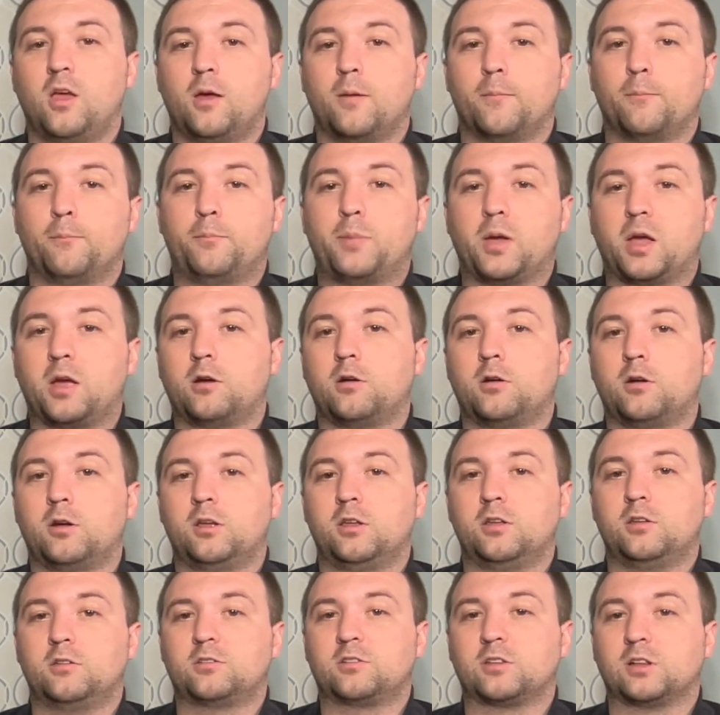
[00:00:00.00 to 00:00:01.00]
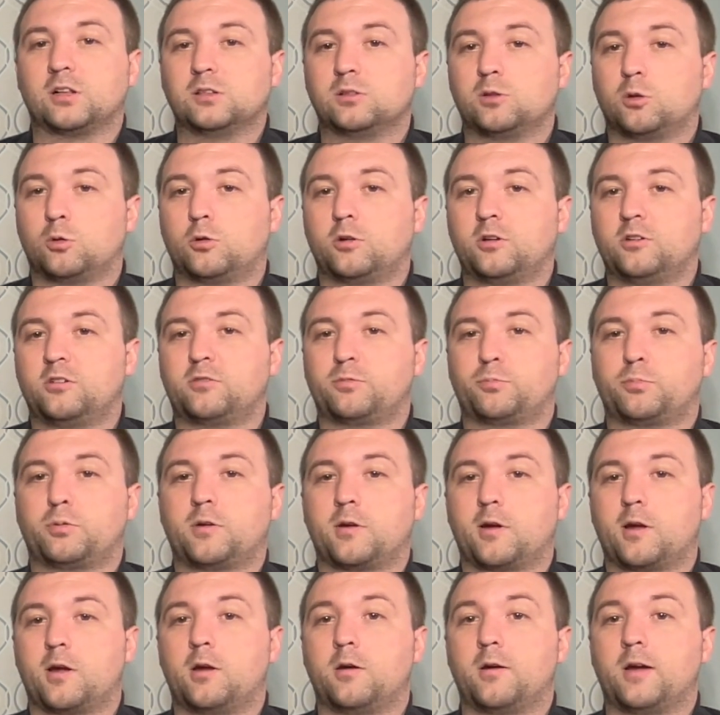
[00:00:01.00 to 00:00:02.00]
buries the Lord's
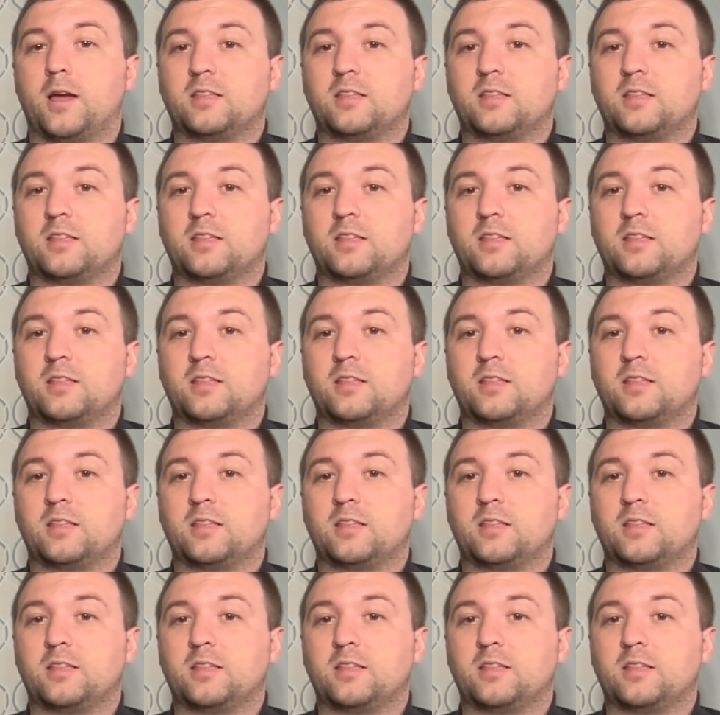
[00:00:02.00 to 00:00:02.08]
Prayer